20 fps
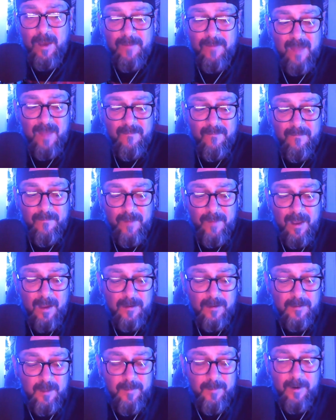to have a
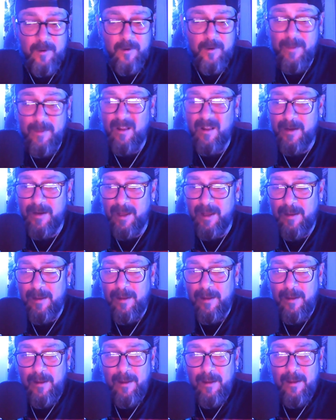little bit of humility,
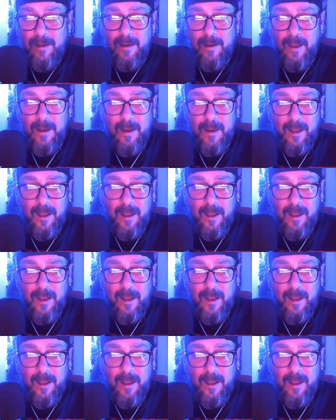and